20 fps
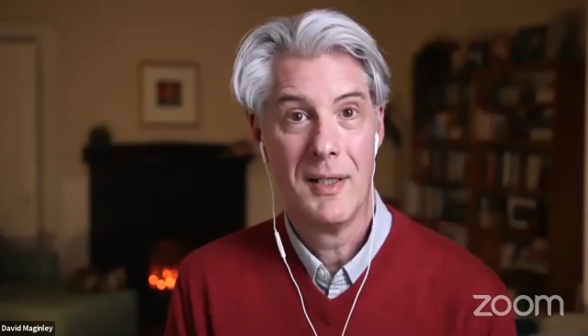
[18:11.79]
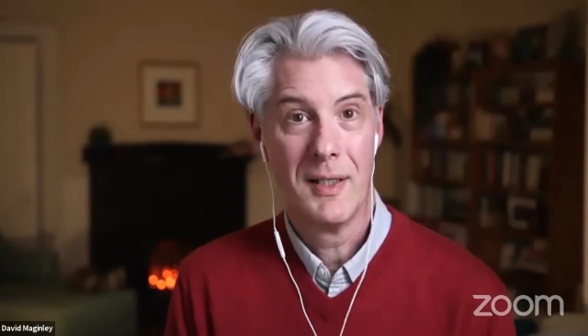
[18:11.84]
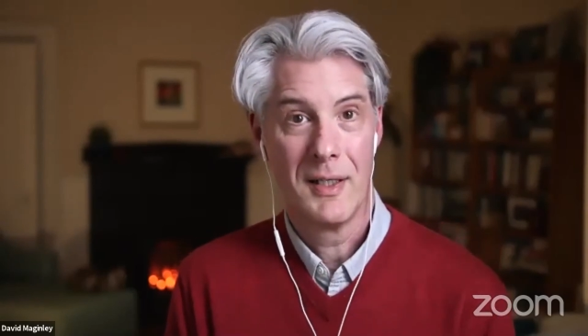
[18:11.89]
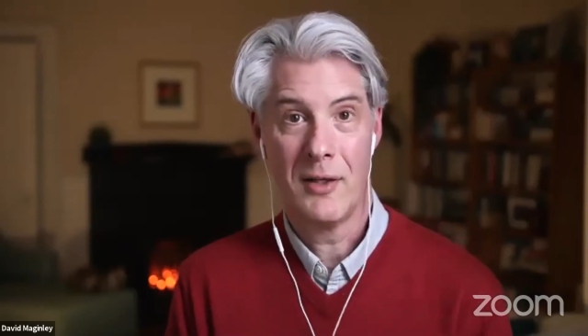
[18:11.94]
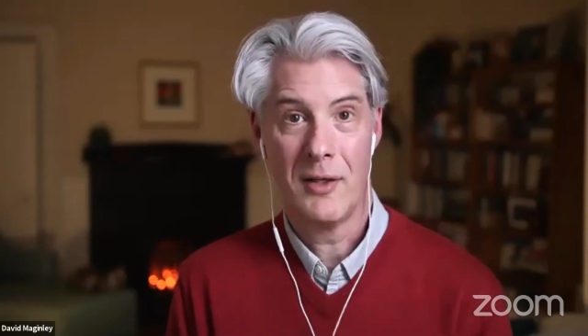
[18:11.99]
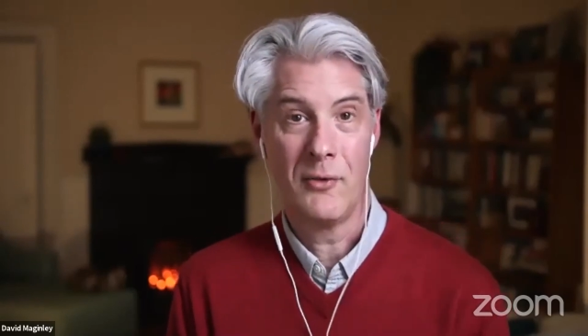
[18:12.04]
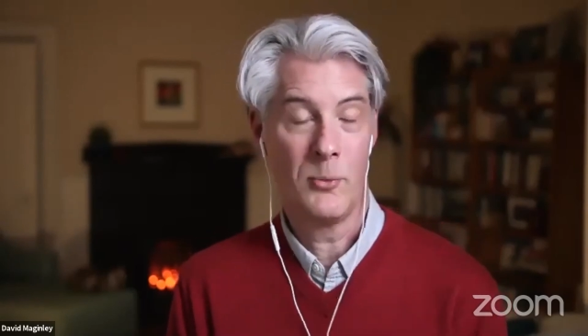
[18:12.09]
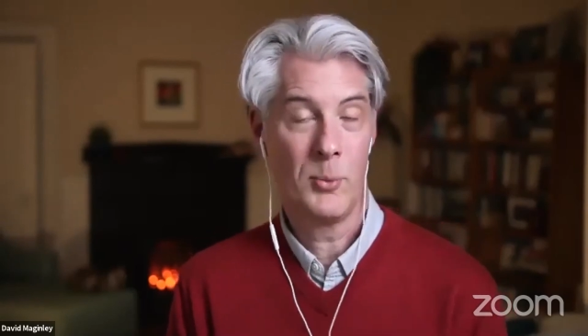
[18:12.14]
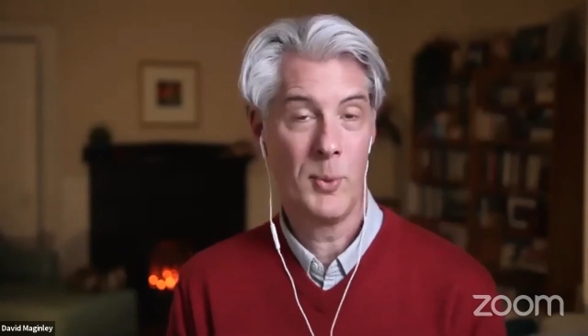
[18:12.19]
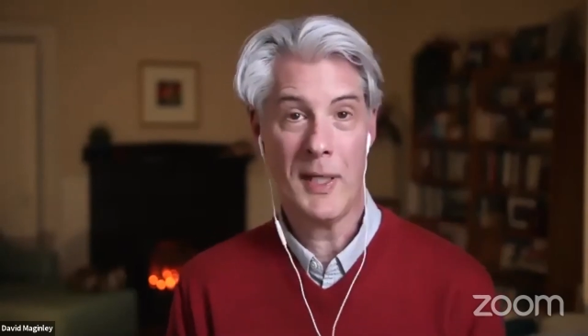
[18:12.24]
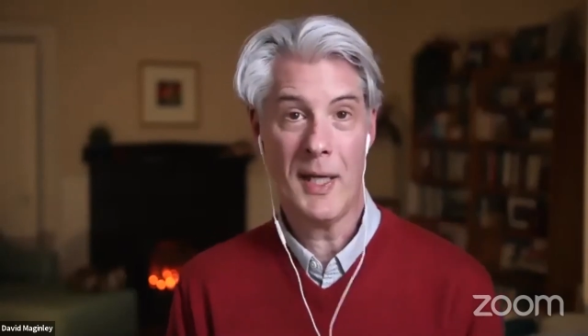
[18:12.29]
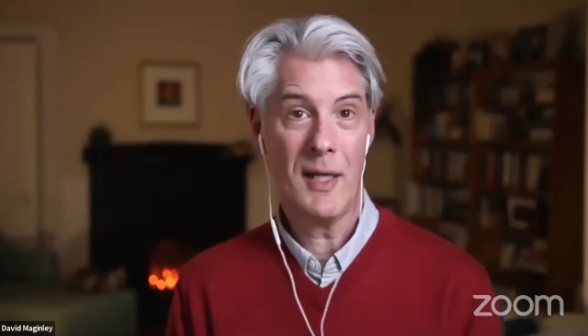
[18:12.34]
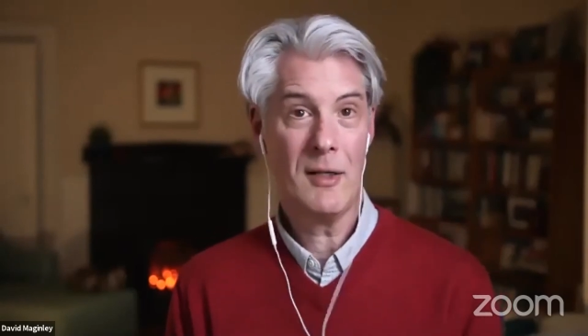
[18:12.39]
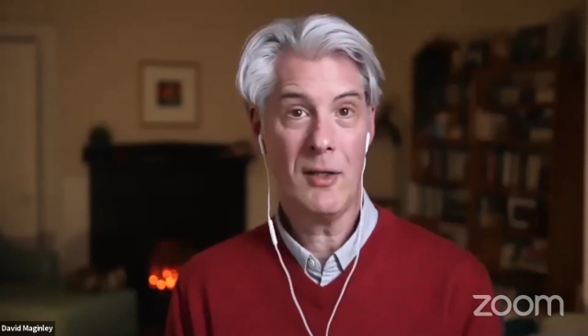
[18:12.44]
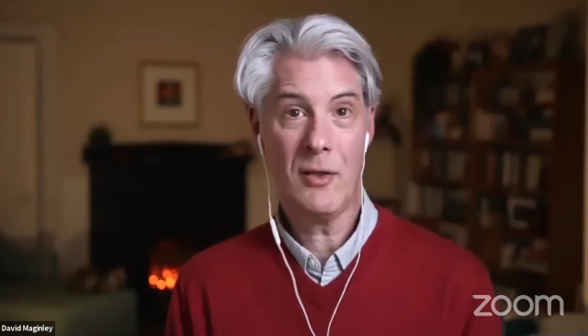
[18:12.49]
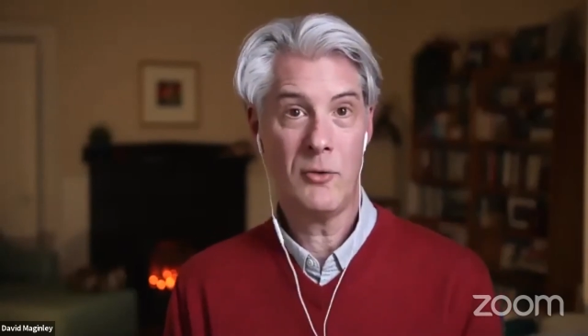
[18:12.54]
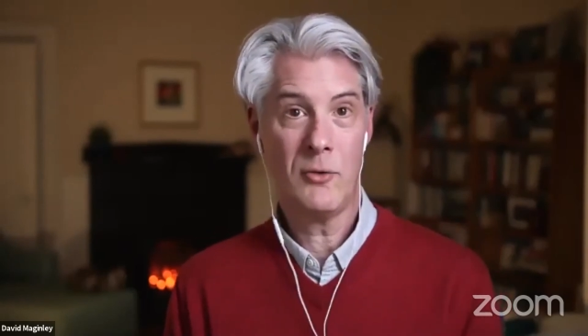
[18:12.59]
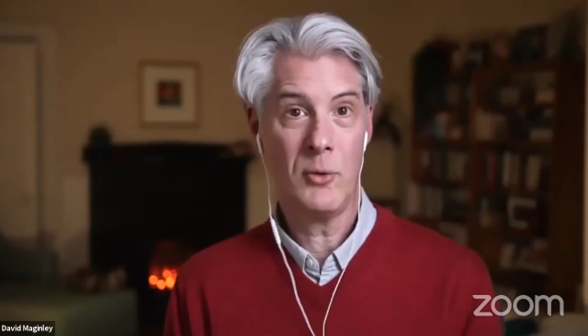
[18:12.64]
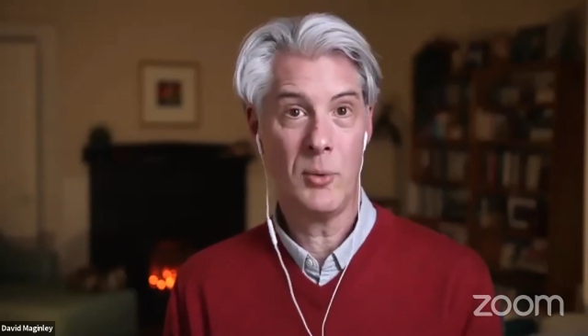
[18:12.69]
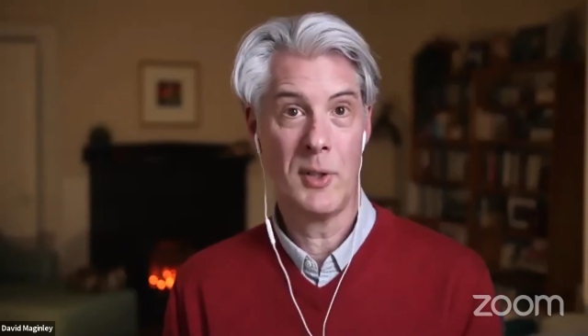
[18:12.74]
because we
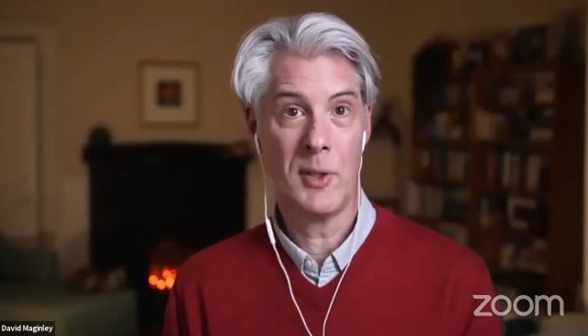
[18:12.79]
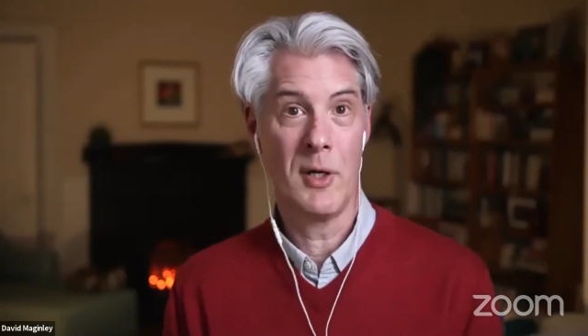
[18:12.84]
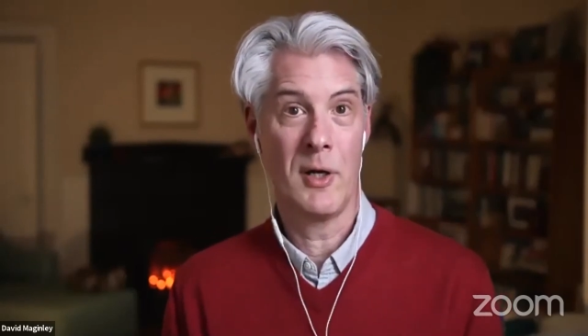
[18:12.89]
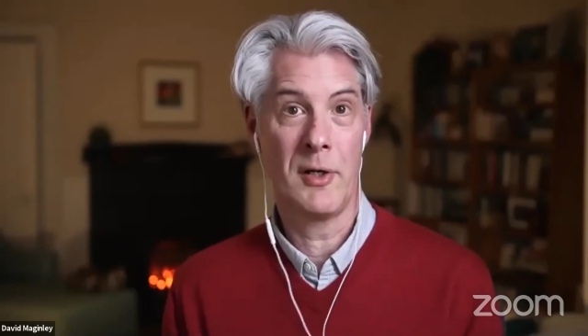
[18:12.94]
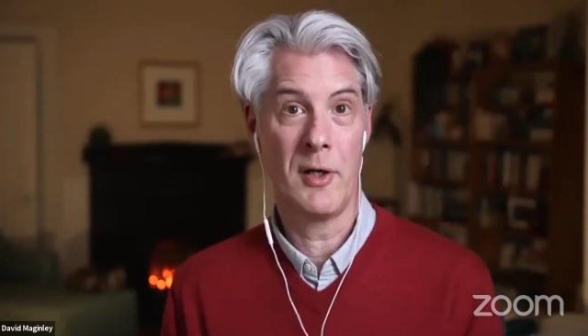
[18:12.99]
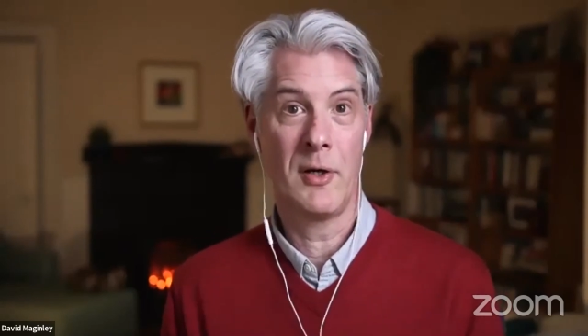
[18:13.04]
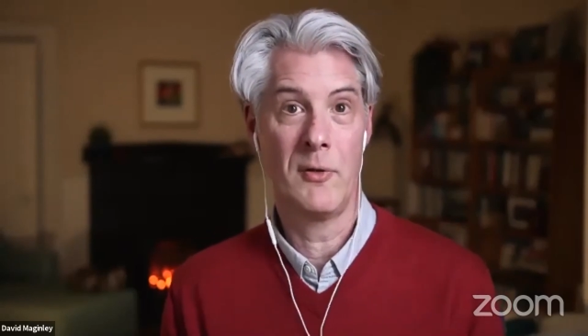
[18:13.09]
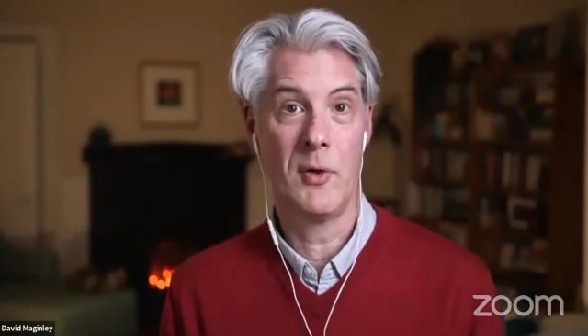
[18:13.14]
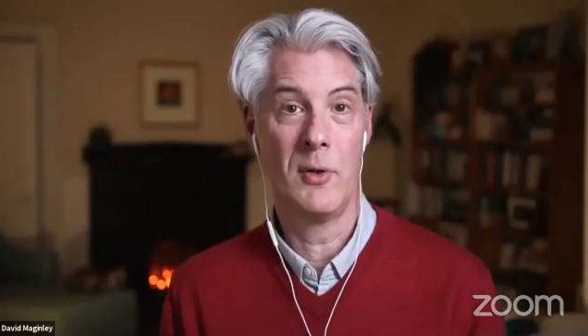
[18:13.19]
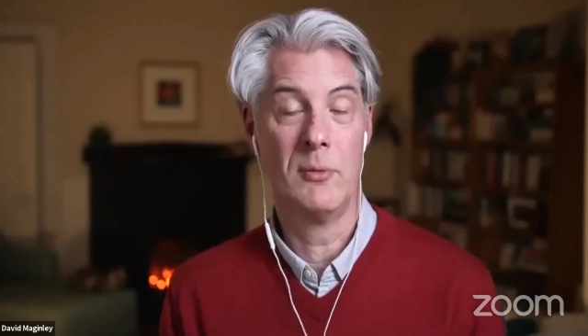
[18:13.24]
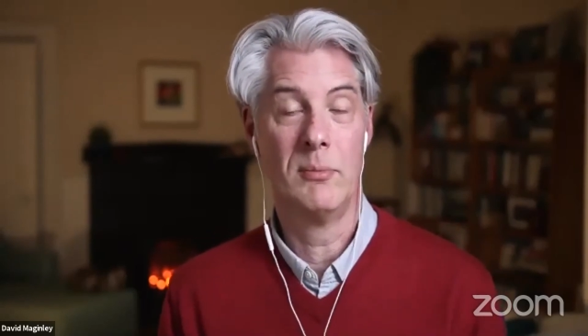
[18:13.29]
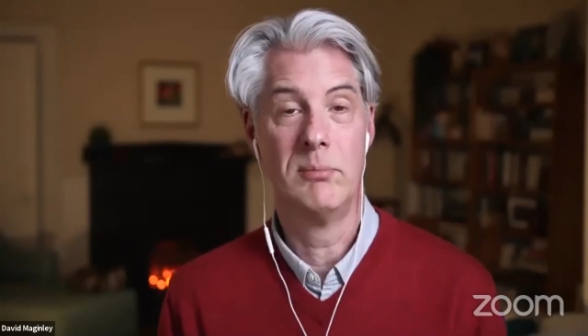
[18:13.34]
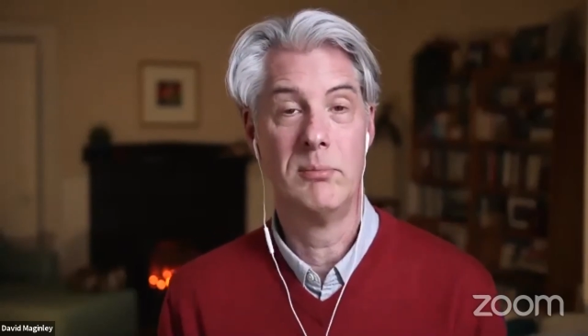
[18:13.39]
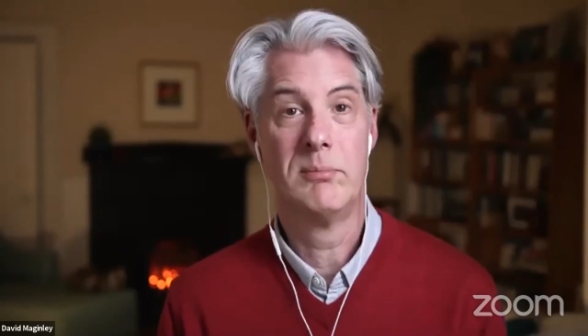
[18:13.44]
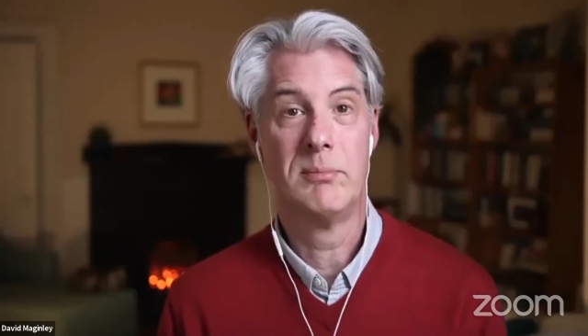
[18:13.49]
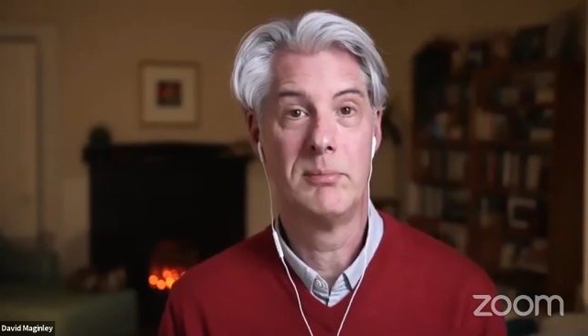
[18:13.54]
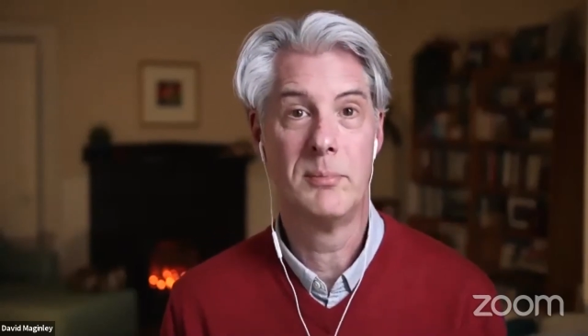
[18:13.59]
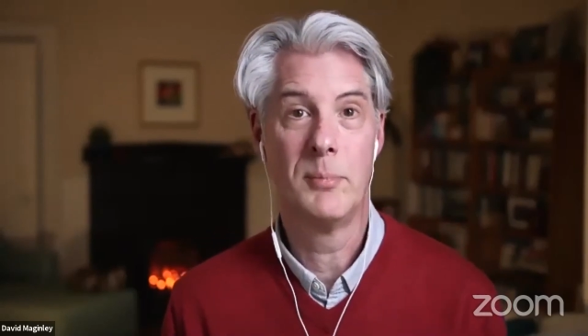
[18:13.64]
cannot do it on our own.